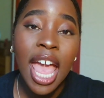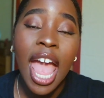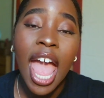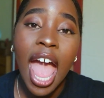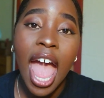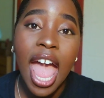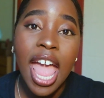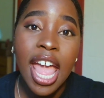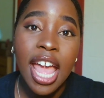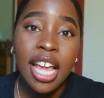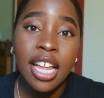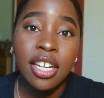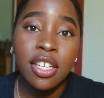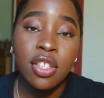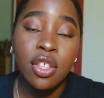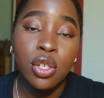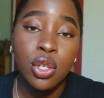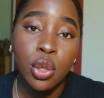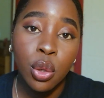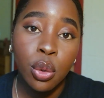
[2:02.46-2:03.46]
and
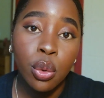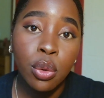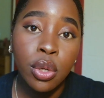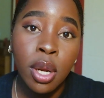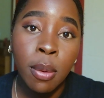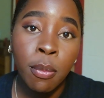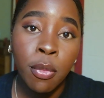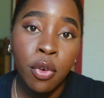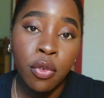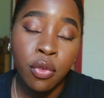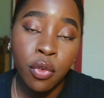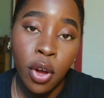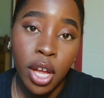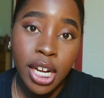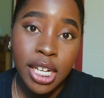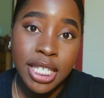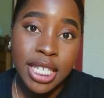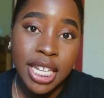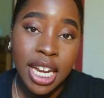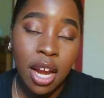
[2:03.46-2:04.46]
the total number of
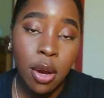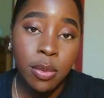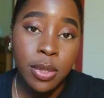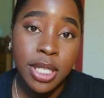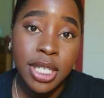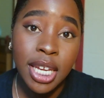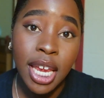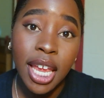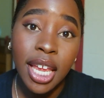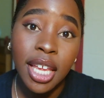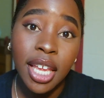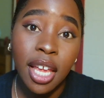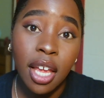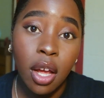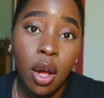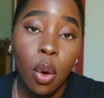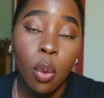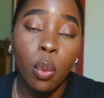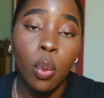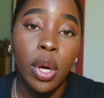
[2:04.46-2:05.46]
credits that I was taking
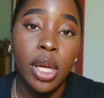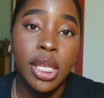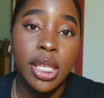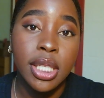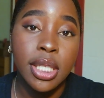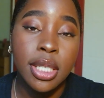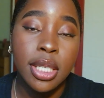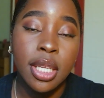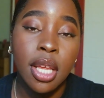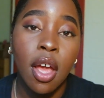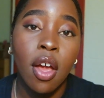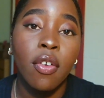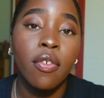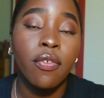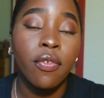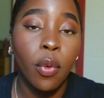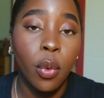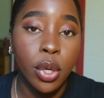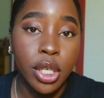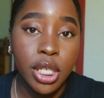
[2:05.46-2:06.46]
was
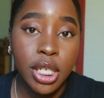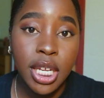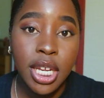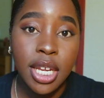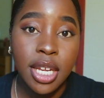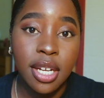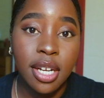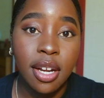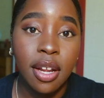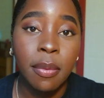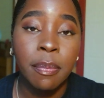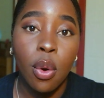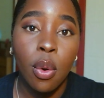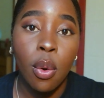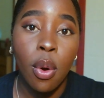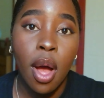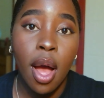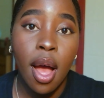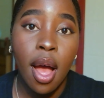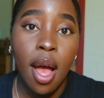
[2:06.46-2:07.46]
14.
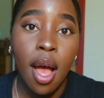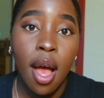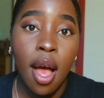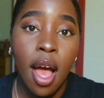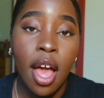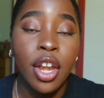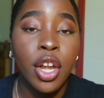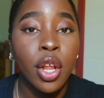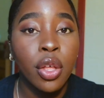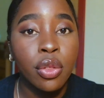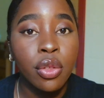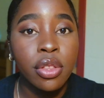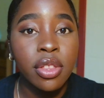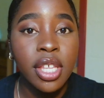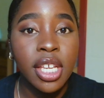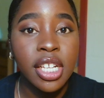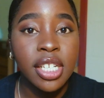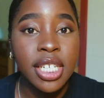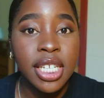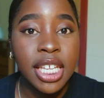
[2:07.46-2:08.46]
Well, another
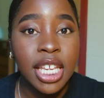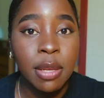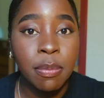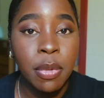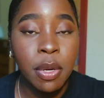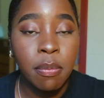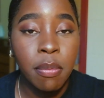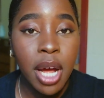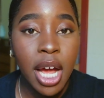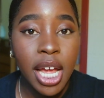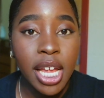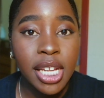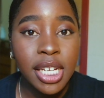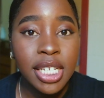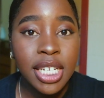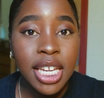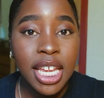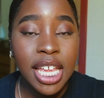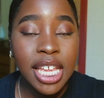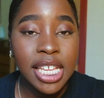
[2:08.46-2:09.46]
thing to keep in
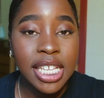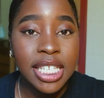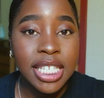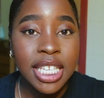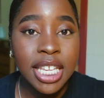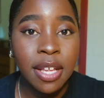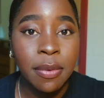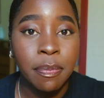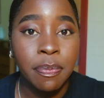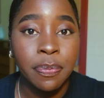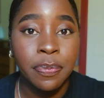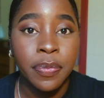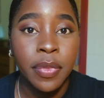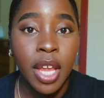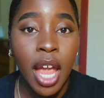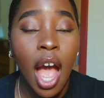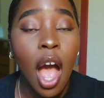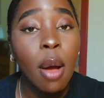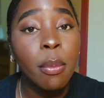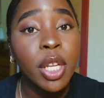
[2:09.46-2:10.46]
mind is
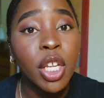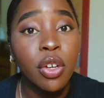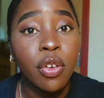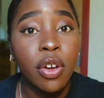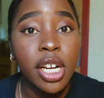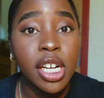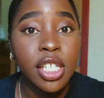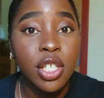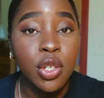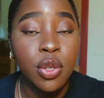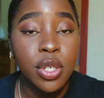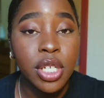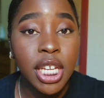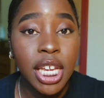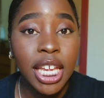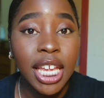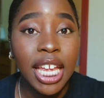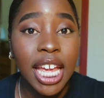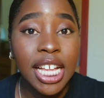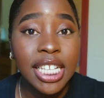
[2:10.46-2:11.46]
how many credits you're
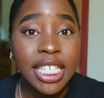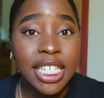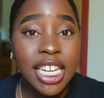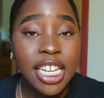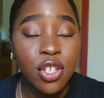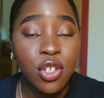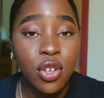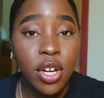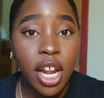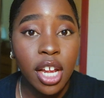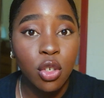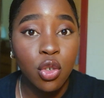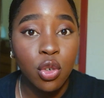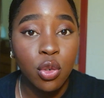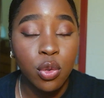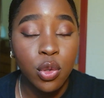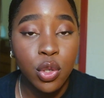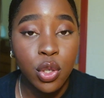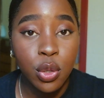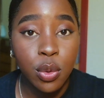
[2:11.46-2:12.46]
taking as an international
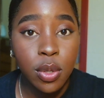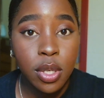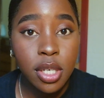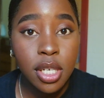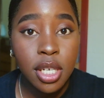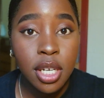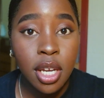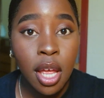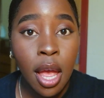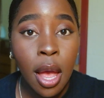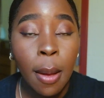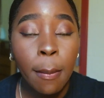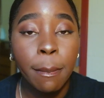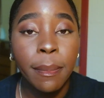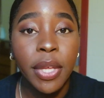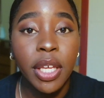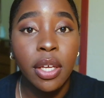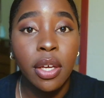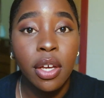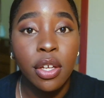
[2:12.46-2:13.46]
student,
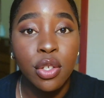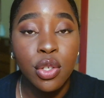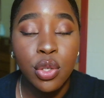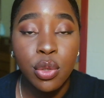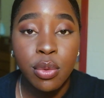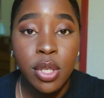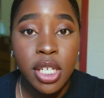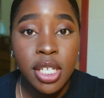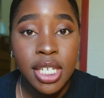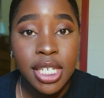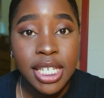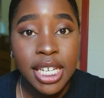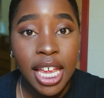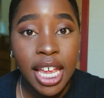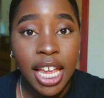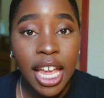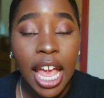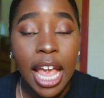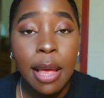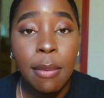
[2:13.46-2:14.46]
because you need to
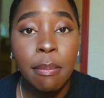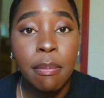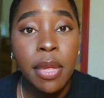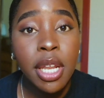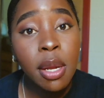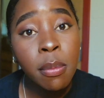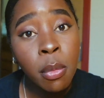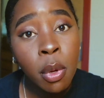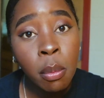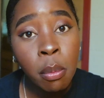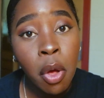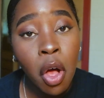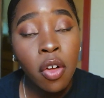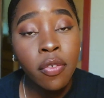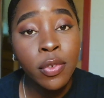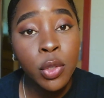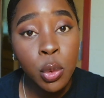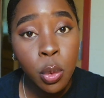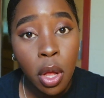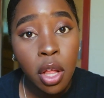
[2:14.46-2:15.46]
take a minimum of
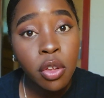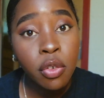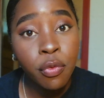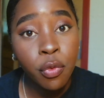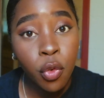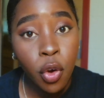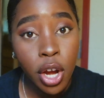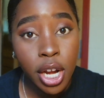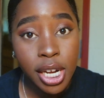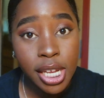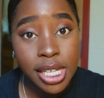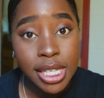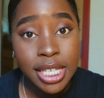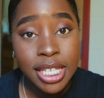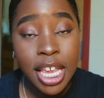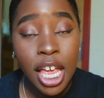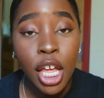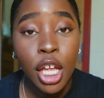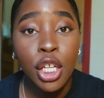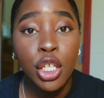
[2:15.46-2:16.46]
12 credits
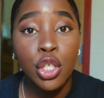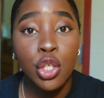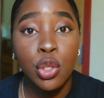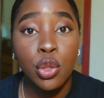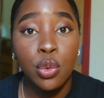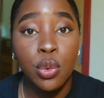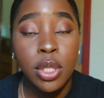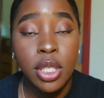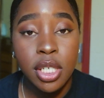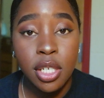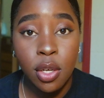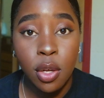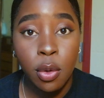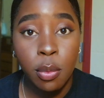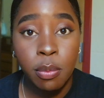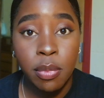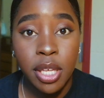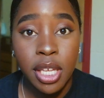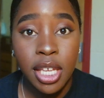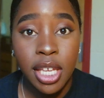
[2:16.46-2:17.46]
to still
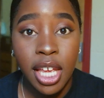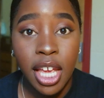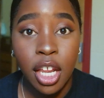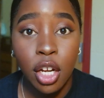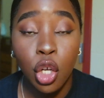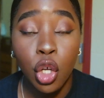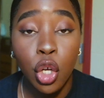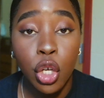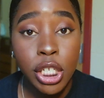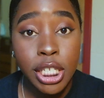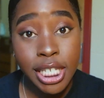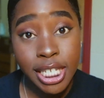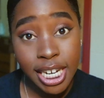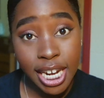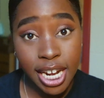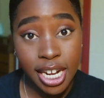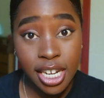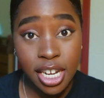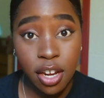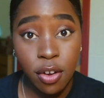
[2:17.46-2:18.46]
be in good
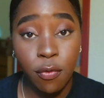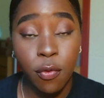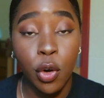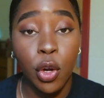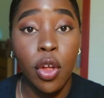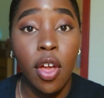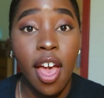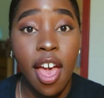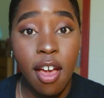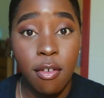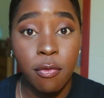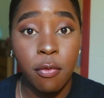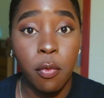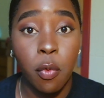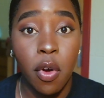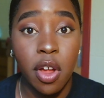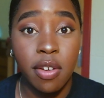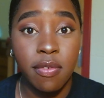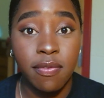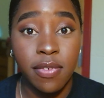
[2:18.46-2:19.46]
standing for your
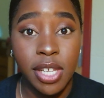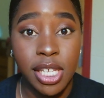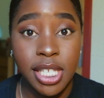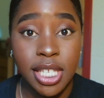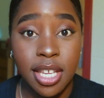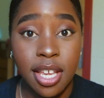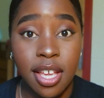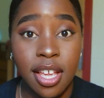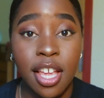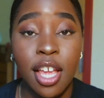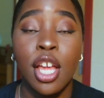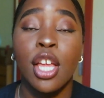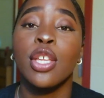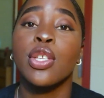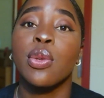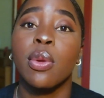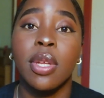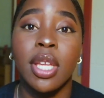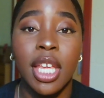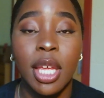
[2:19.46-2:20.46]
F1 visa.
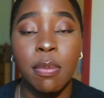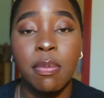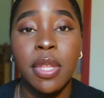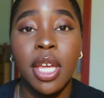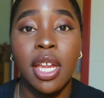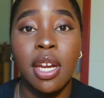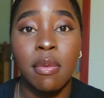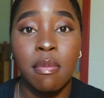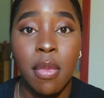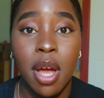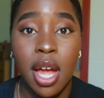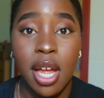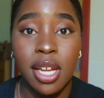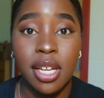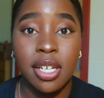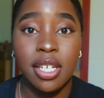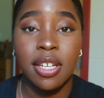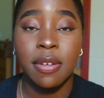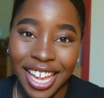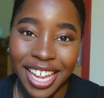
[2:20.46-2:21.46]
So keep that in
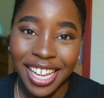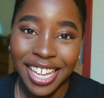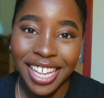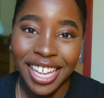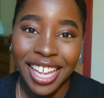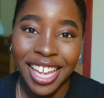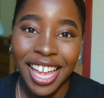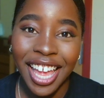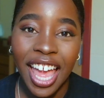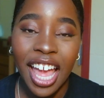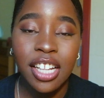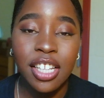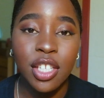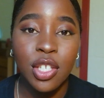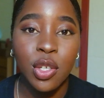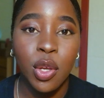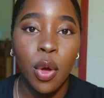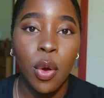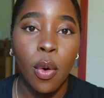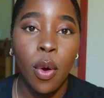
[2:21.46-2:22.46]
mind. And
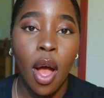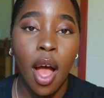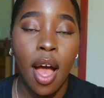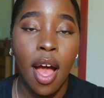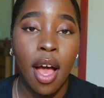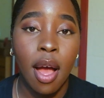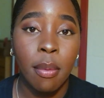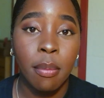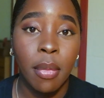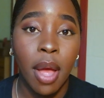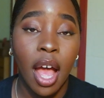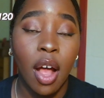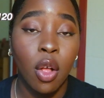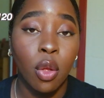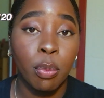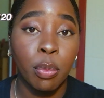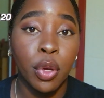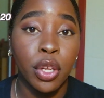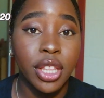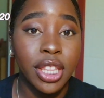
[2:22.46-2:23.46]
so I'll
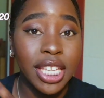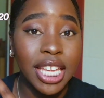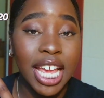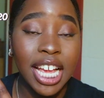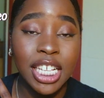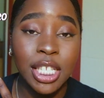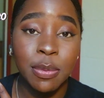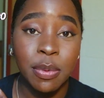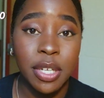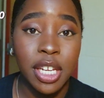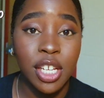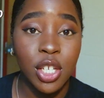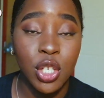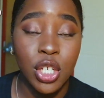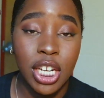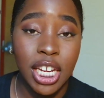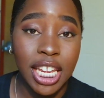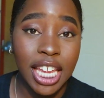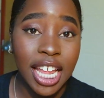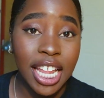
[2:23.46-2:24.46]
put the explanation
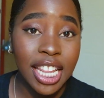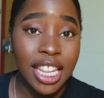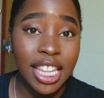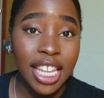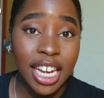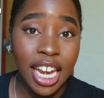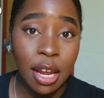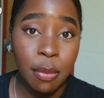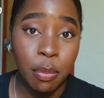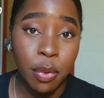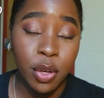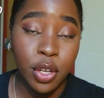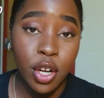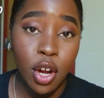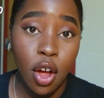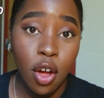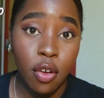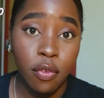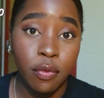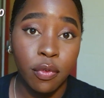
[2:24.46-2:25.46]
again that I put
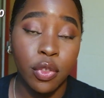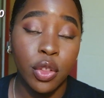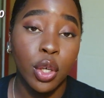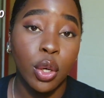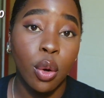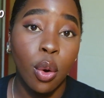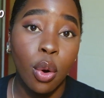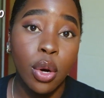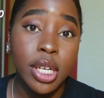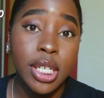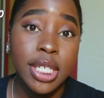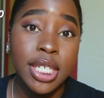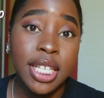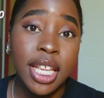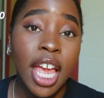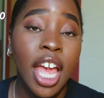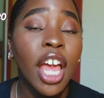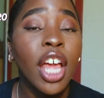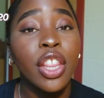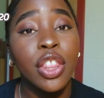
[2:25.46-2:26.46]
of the course,
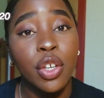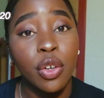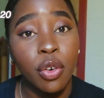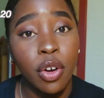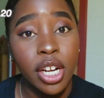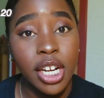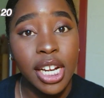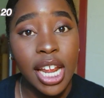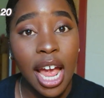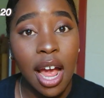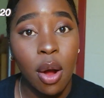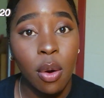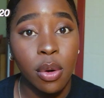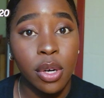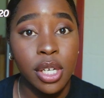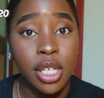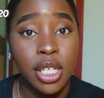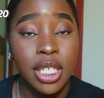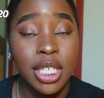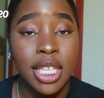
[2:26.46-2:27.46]
the credit
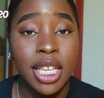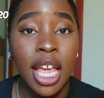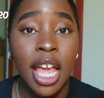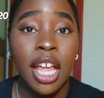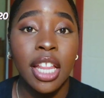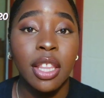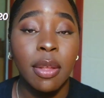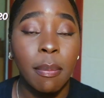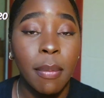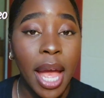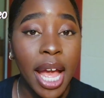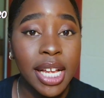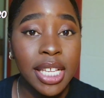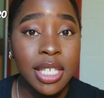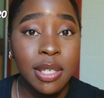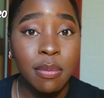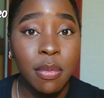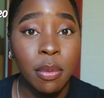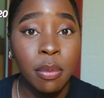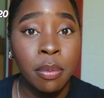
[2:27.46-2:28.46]
hours, the
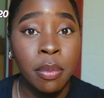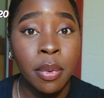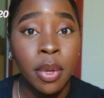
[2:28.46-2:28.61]
maximum